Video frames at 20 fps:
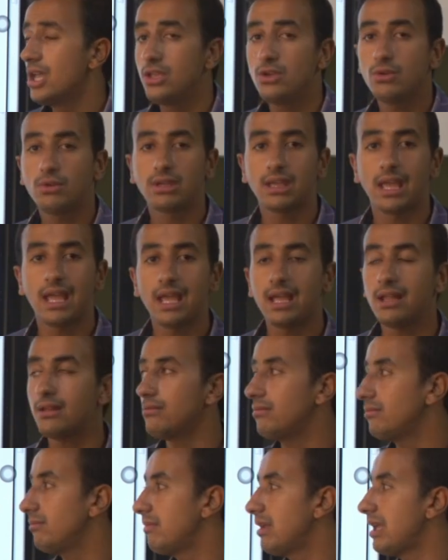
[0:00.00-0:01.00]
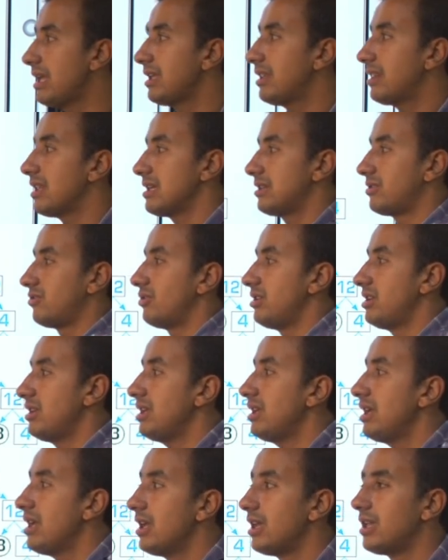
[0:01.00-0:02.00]
You can make the
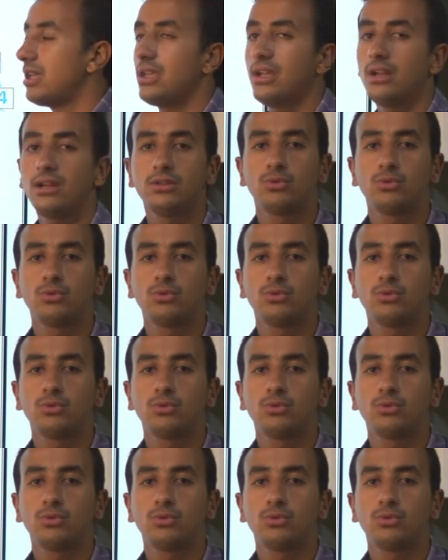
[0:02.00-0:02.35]
tree here.